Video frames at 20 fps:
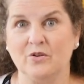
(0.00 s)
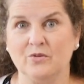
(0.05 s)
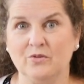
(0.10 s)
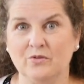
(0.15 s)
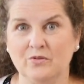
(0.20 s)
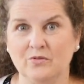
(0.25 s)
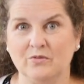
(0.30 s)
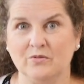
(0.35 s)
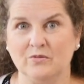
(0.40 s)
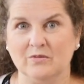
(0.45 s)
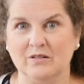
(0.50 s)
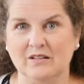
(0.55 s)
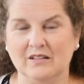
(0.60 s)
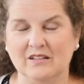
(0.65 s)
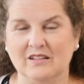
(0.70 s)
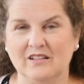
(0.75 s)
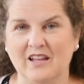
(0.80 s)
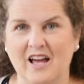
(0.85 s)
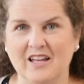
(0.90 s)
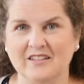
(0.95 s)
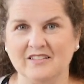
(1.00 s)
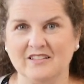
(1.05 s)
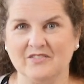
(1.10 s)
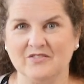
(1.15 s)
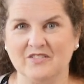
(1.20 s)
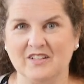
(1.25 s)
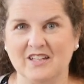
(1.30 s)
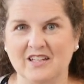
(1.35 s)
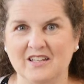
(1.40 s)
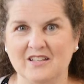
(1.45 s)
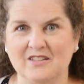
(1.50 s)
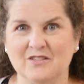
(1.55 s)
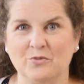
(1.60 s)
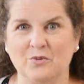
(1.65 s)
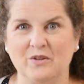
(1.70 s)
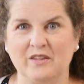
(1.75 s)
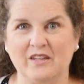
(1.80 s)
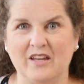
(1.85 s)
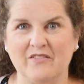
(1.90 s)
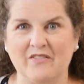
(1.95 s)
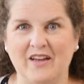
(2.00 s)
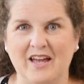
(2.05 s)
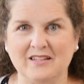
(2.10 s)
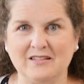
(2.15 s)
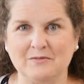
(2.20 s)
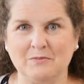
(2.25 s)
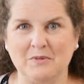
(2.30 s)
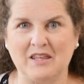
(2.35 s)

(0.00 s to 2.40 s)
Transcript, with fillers: Ooh, lots of kids, when they've asked